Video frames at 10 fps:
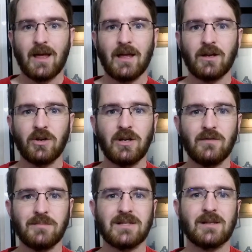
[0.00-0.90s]
It could
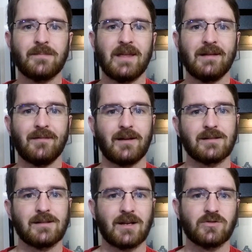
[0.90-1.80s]
even be something like
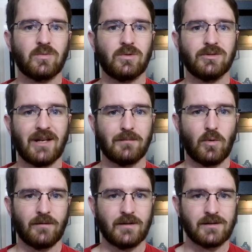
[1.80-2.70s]
sexual
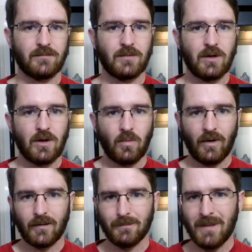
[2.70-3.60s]
dimorphism,
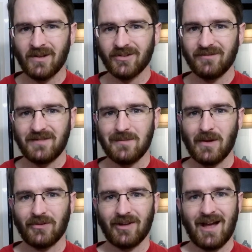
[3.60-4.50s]
where males and
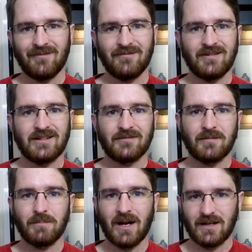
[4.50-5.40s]
females have
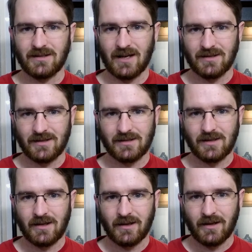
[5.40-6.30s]
different body sizes.
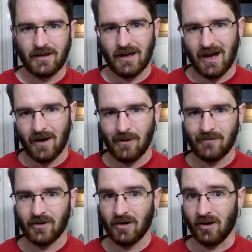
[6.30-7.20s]

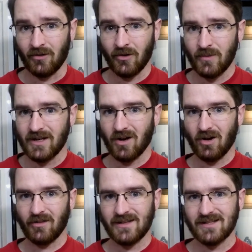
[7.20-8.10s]
However, although we
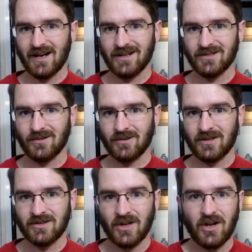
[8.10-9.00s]
call these
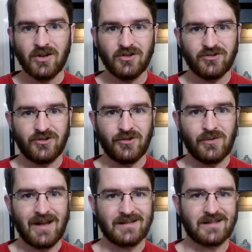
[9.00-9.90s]
dinosaurs Sue and